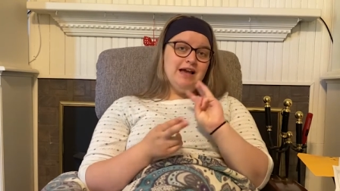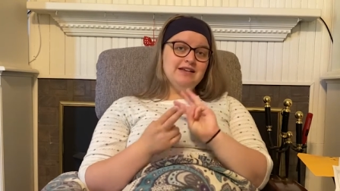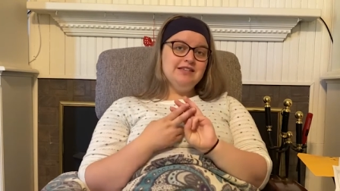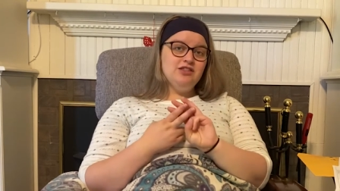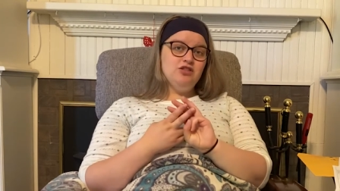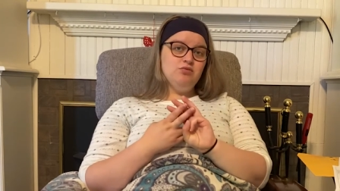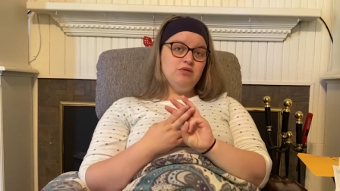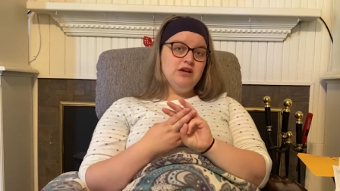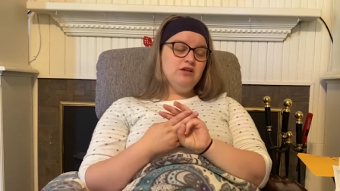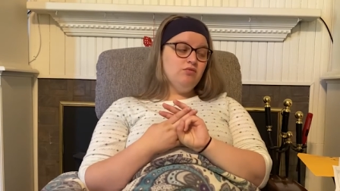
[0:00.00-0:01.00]
bags and
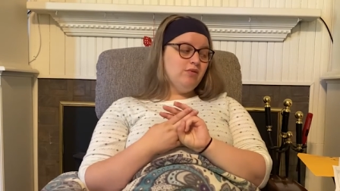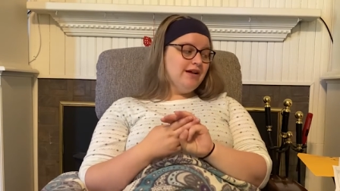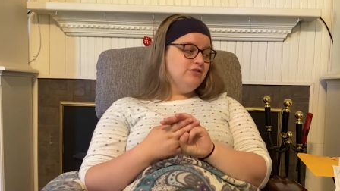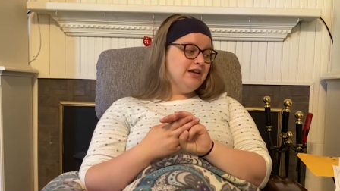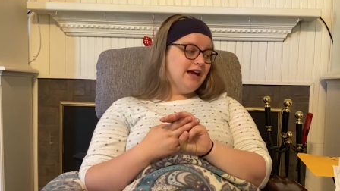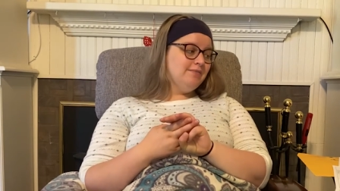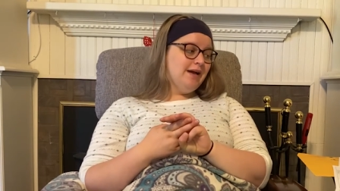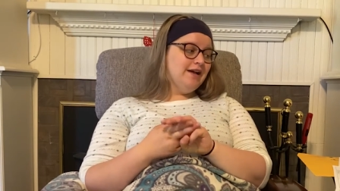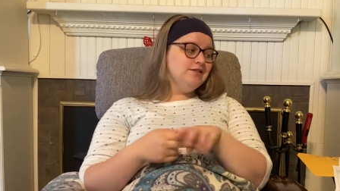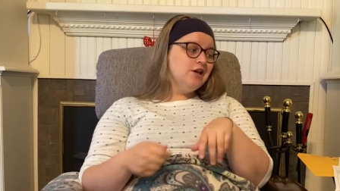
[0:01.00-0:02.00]
three red tag
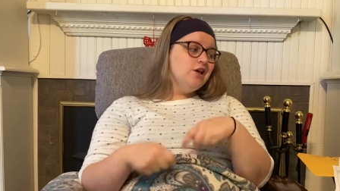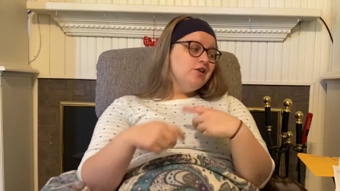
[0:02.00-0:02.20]
bags.